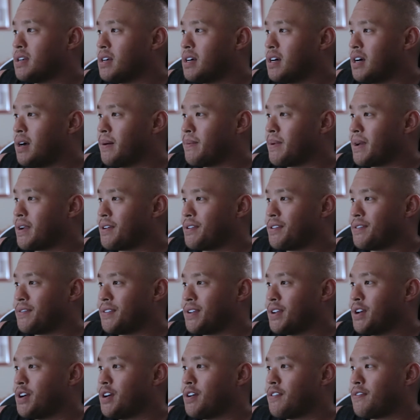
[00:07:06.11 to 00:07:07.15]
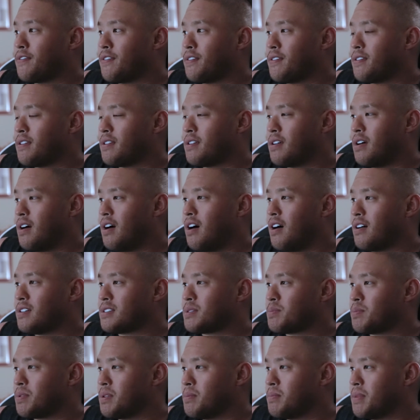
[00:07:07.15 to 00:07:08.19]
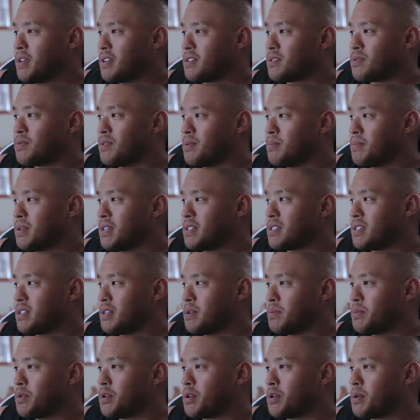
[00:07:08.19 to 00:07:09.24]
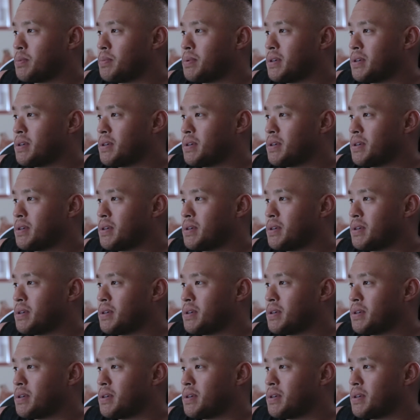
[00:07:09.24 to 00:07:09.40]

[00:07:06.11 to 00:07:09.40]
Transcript: I don't even know if Osprey makes swim baits anymore,